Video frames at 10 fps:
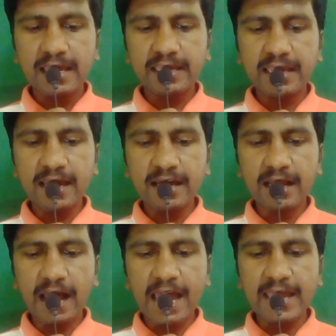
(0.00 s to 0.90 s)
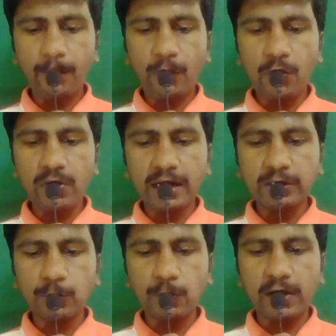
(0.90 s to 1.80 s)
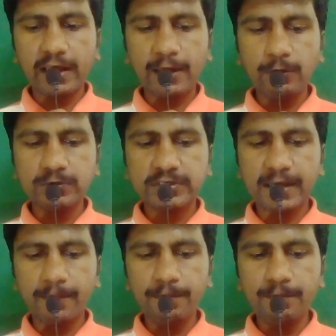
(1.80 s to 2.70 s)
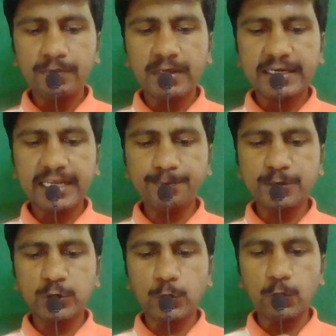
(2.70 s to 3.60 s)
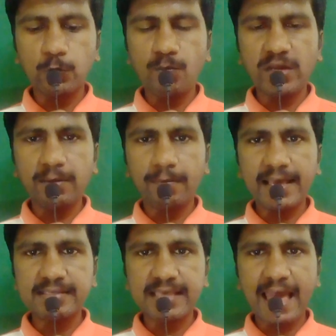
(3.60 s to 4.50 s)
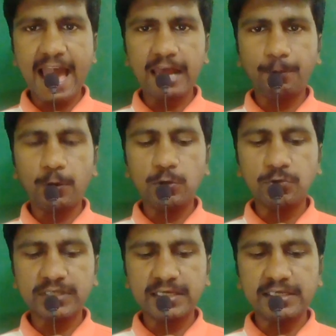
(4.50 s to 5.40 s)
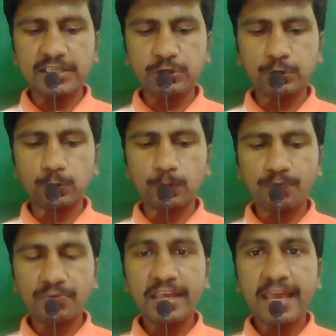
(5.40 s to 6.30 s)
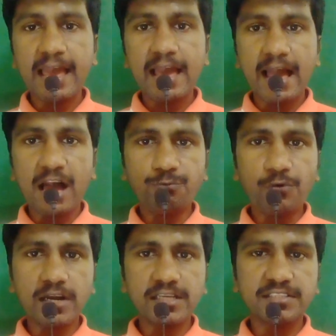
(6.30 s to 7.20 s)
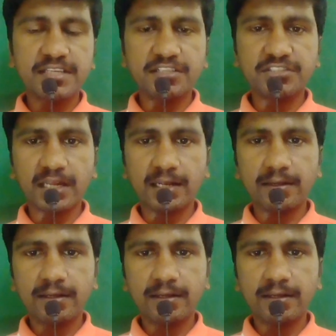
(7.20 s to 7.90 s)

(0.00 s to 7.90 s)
Here I am going to give some tips to minimize air pollution issue. Afforestation.